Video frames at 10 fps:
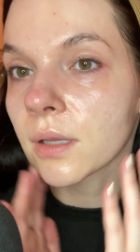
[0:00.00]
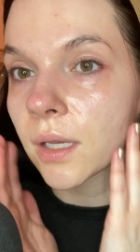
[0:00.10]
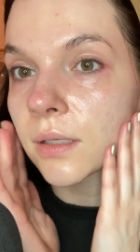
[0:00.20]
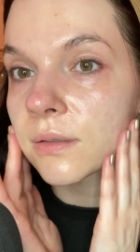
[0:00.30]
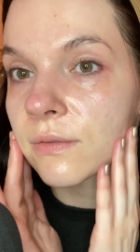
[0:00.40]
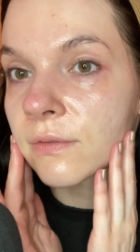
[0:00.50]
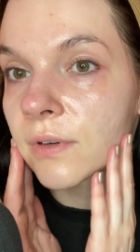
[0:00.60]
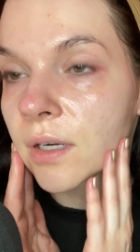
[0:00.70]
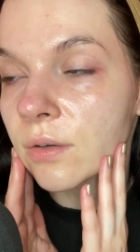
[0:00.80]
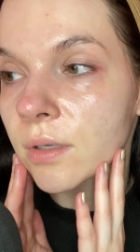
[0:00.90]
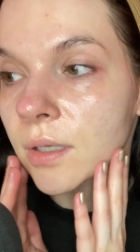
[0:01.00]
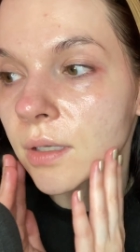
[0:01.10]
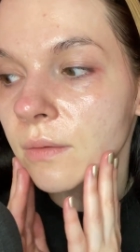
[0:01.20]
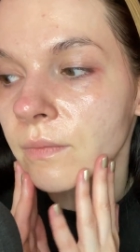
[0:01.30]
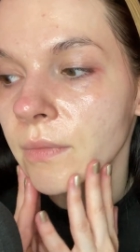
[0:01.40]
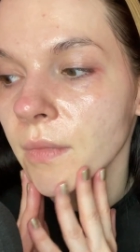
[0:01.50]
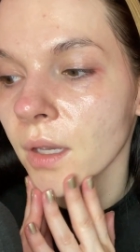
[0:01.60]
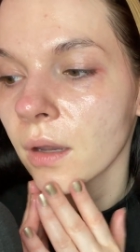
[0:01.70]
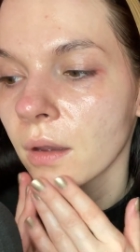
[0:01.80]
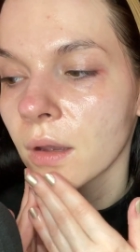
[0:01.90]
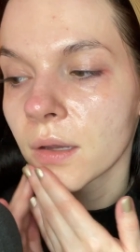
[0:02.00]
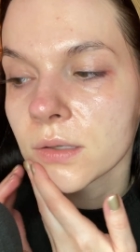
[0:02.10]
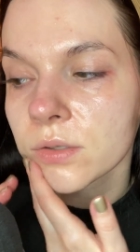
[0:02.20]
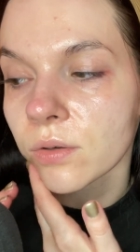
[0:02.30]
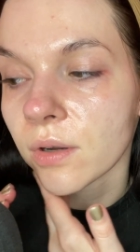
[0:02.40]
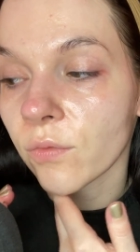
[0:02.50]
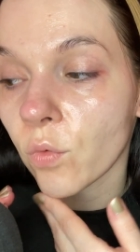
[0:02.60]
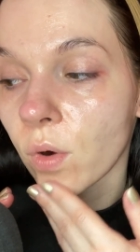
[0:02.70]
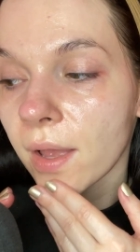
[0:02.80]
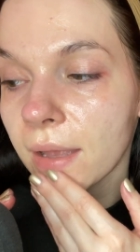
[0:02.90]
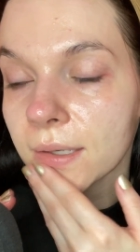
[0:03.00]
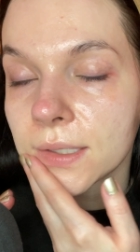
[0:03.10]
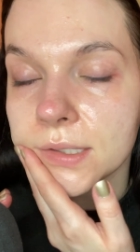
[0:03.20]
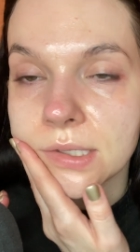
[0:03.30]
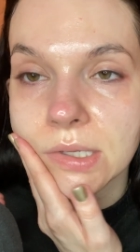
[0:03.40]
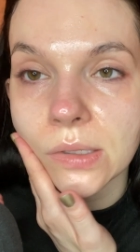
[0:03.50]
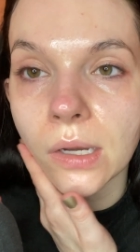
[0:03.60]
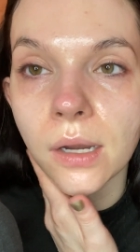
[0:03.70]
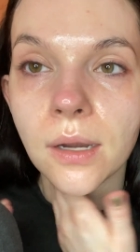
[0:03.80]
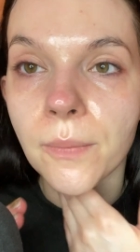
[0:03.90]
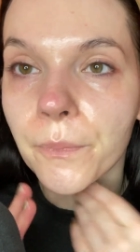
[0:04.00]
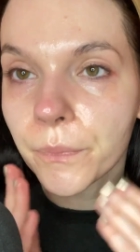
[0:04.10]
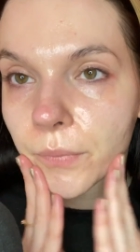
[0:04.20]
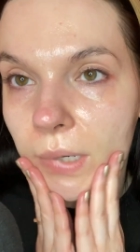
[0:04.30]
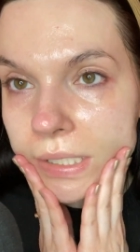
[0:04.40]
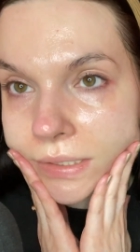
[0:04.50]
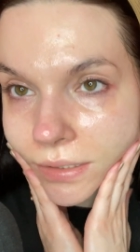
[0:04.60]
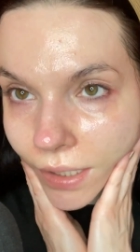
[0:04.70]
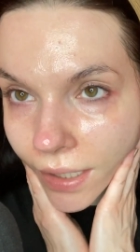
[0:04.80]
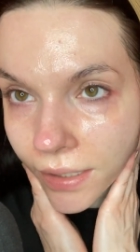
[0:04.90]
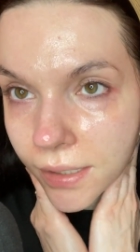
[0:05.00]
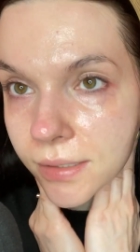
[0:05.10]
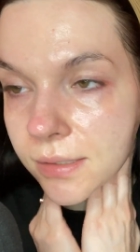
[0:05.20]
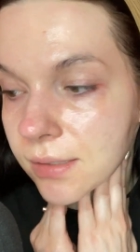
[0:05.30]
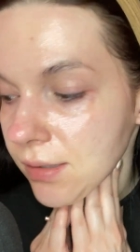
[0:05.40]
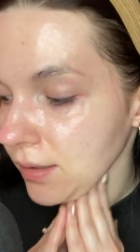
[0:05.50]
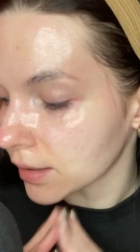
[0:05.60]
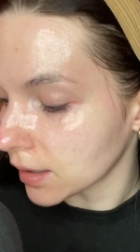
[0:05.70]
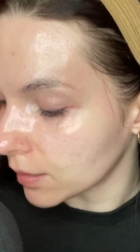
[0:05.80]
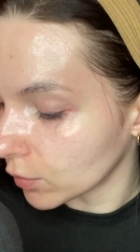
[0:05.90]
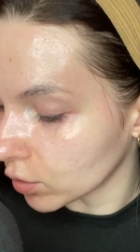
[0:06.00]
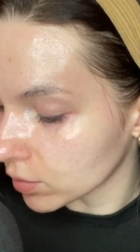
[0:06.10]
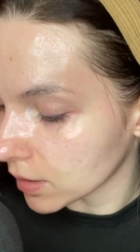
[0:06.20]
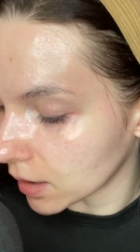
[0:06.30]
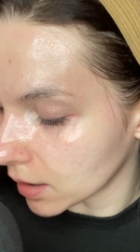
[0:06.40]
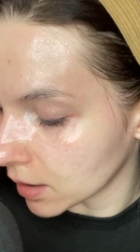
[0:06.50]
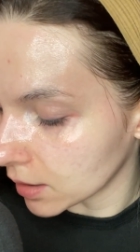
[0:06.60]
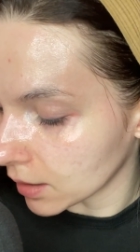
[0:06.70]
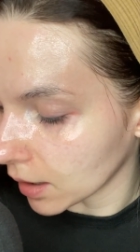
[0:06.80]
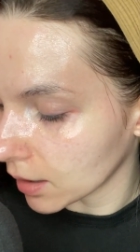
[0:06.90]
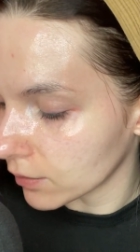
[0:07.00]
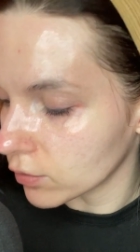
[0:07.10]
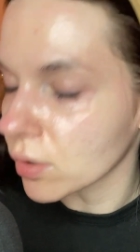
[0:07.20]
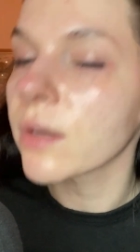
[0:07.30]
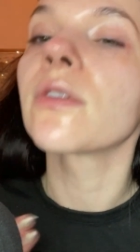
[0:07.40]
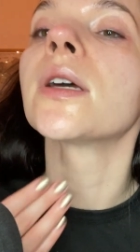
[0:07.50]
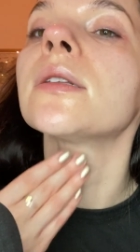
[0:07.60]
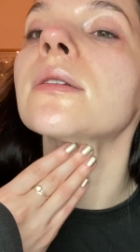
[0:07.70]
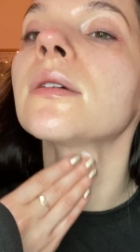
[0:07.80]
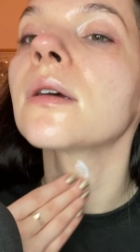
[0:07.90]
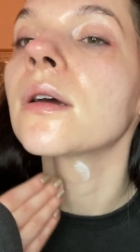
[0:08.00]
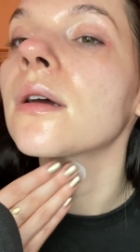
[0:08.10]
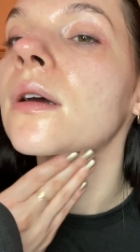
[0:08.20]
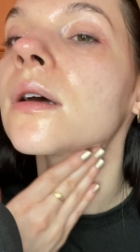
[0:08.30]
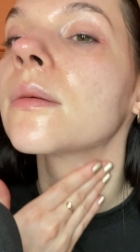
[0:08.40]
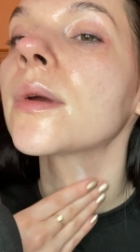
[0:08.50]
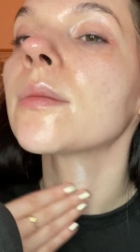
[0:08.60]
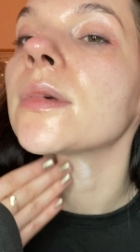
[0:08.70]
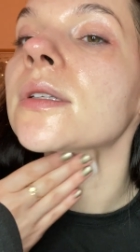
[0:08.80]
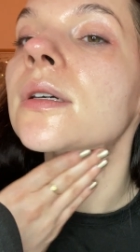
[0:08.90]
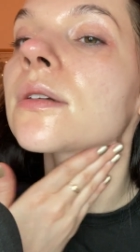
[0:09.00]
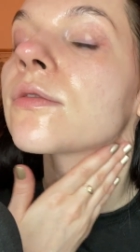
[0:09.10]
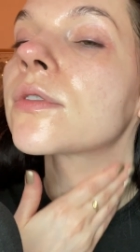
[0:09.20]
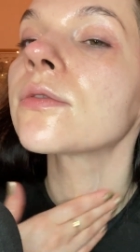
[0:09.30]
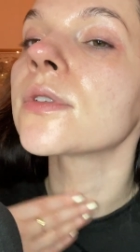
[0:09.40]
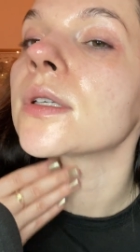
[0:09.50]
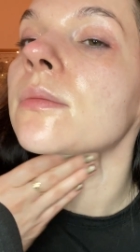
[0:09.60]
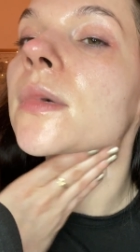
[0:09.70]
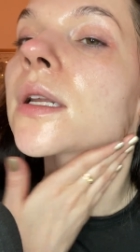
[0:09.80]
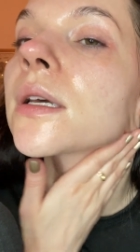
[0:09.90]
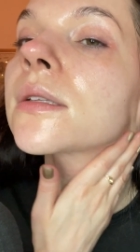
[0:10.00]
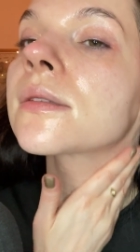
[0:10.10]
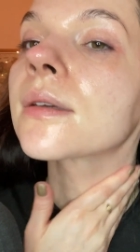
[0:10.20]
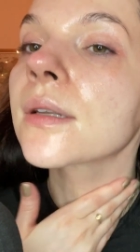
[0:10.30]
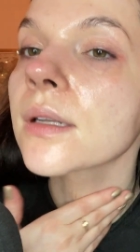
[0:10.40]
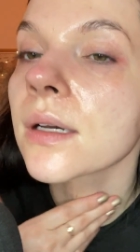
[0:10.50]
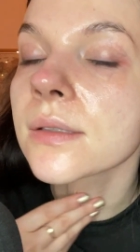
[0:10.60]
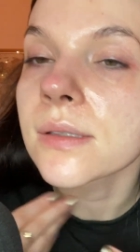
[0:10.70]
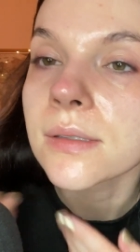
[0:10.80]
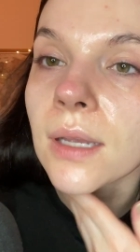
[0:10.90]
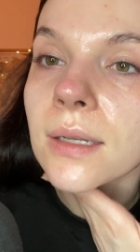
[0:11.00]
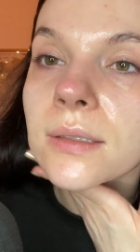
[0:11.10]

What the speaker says: Like, it's very sort of wet, but as time goes on, like if you give it maybe 10-15 minutes, it does set